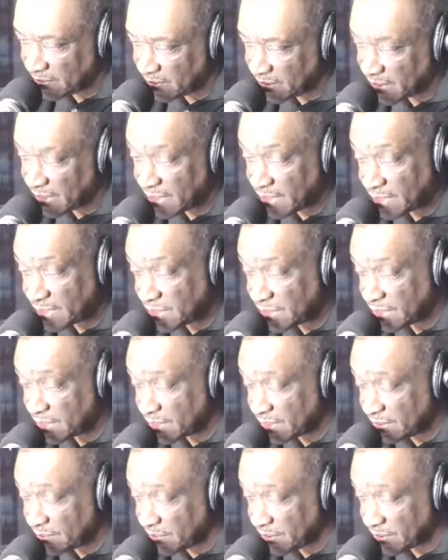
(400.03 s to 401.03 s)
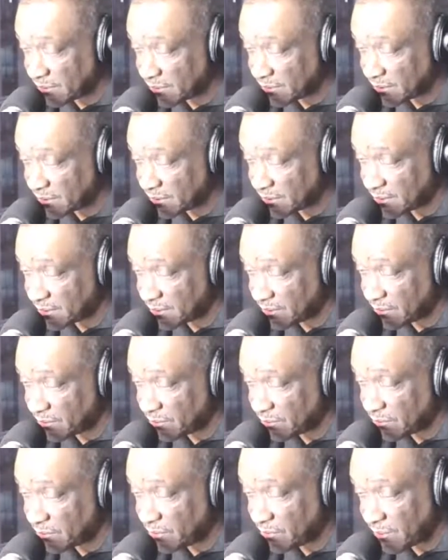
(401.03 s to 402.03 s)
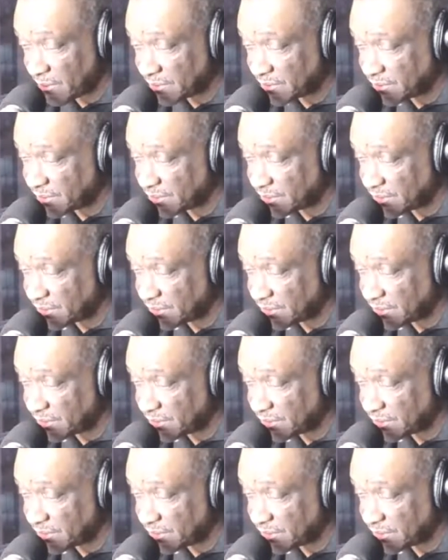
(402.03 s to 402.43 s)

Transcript: Yeah, she is an American citizen, no question.